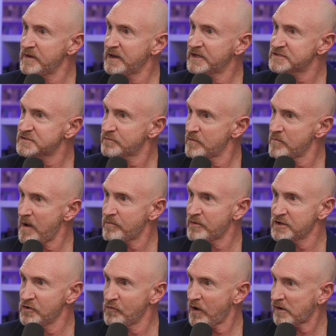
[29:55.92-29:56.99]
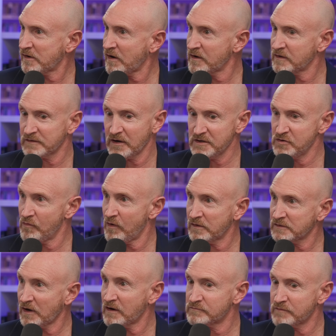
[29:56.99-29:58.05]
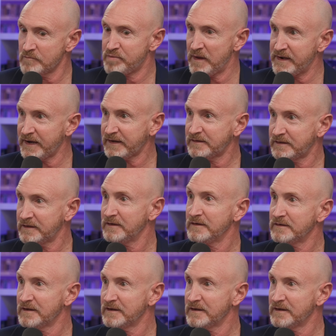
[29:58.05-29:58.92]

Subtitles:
because remember, you are our rabbinic...